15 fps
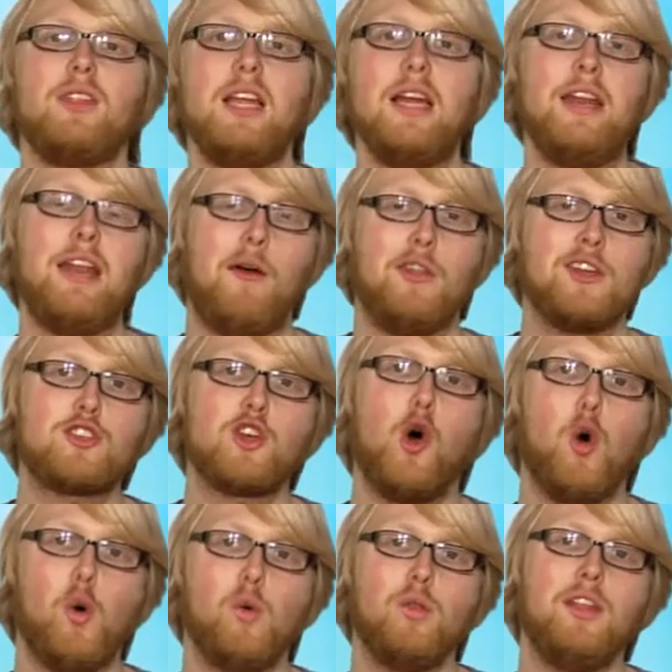Now this
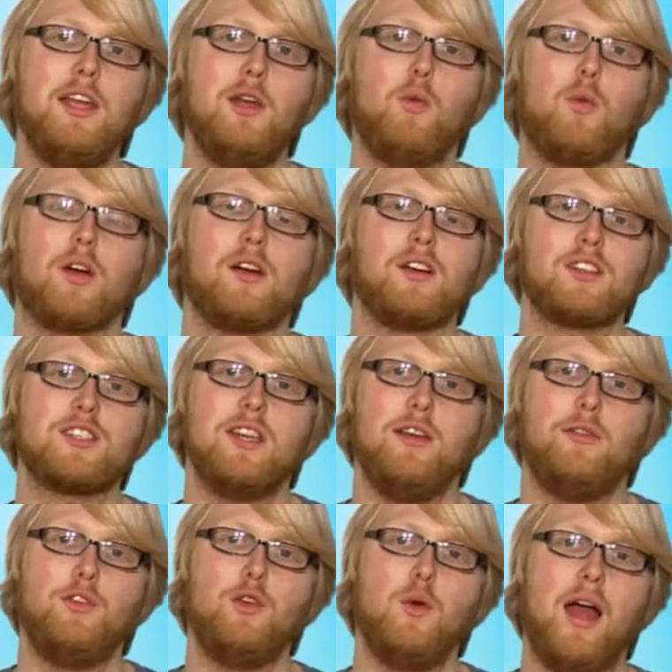only works
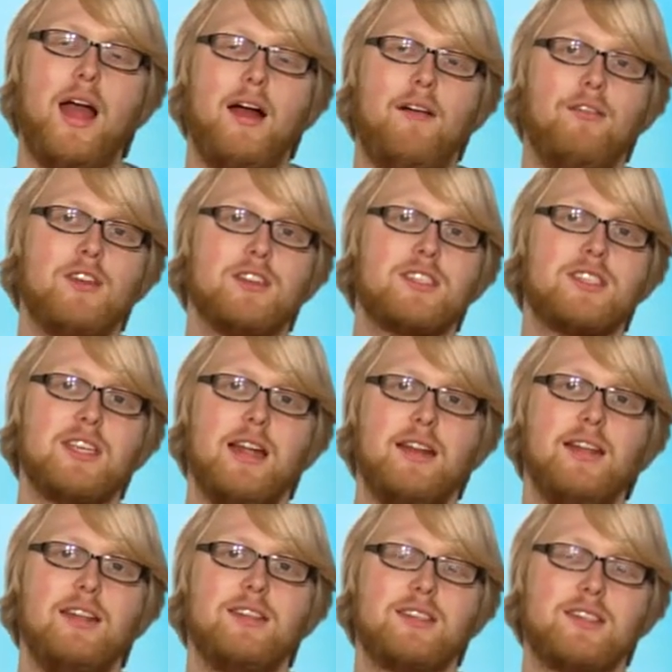if you have the
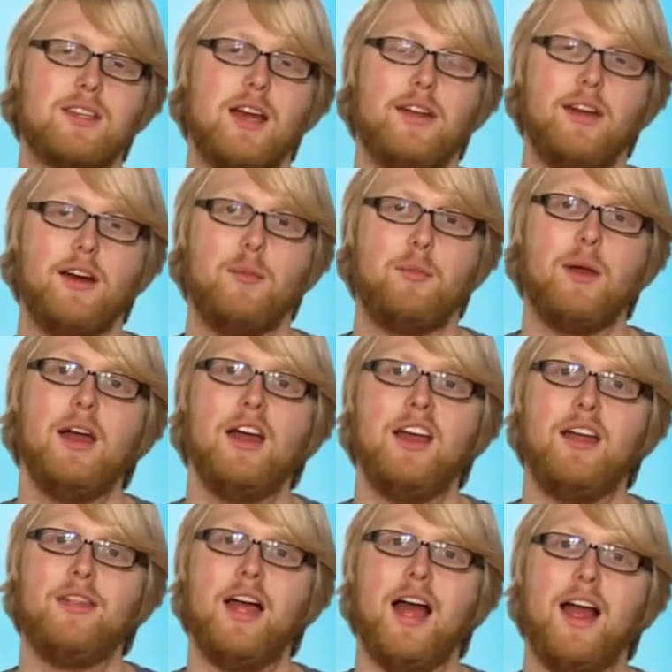settings set up
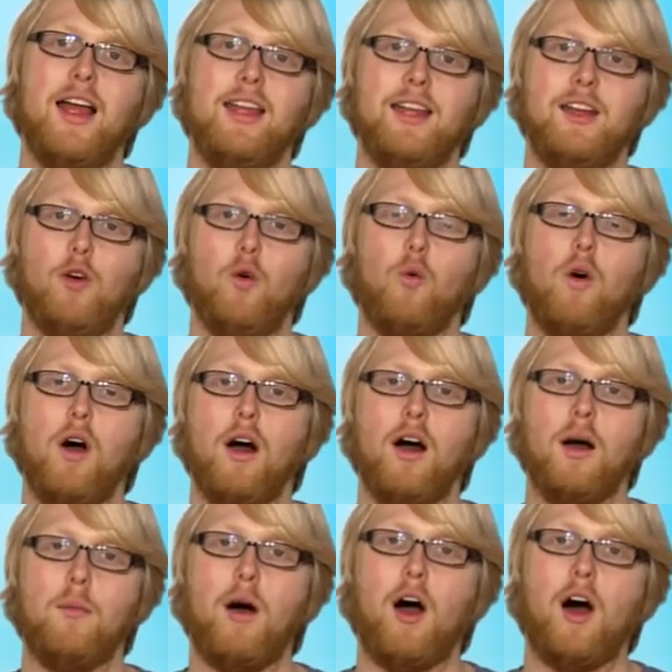that it
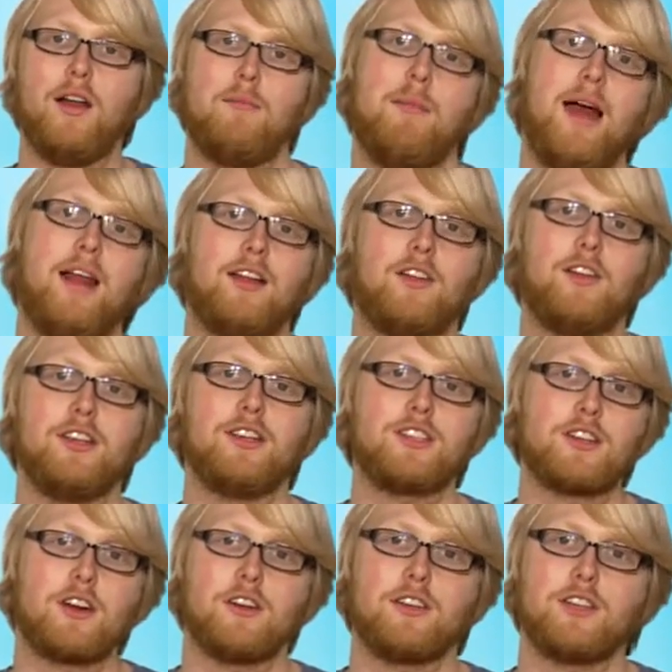automatically
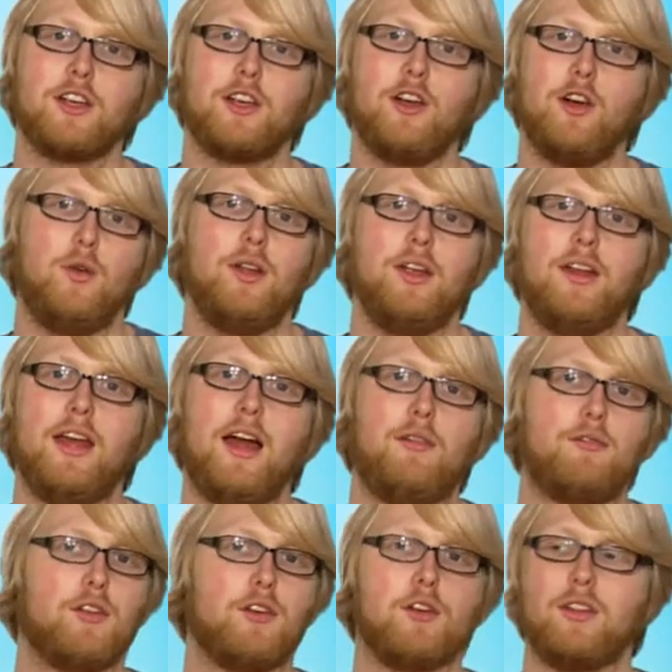starts encoding
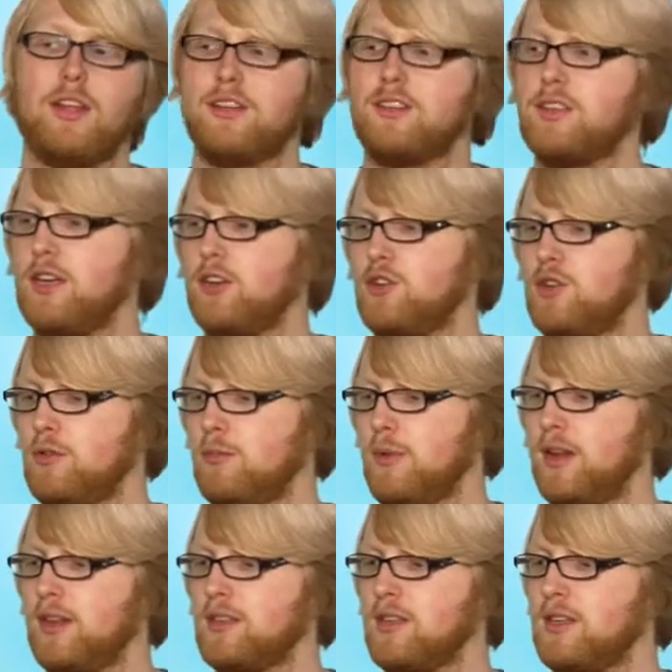after, let's say, 2
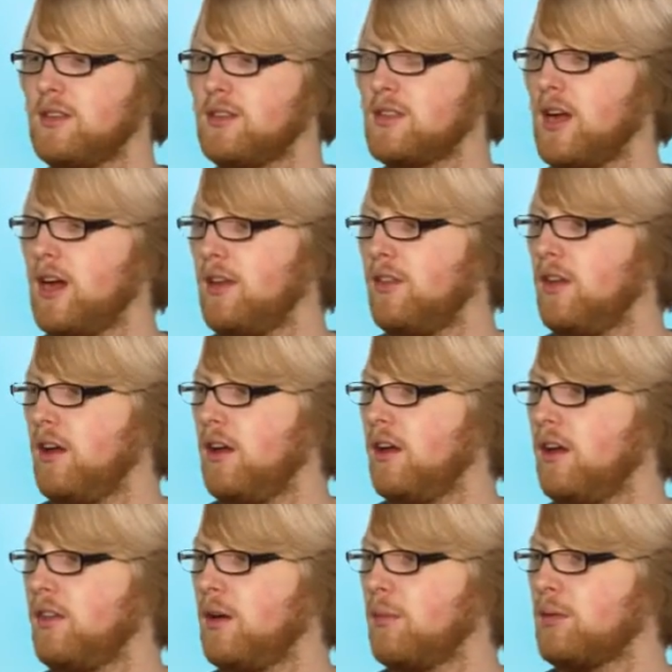minutes inside
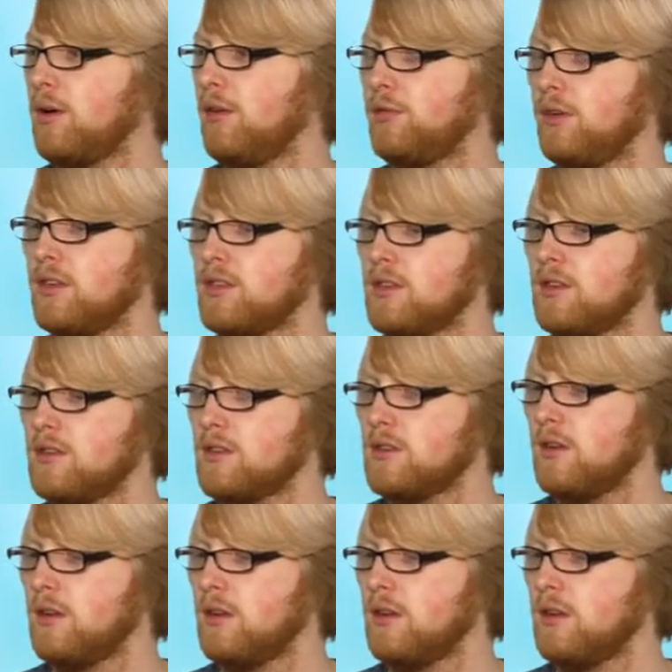the preferences.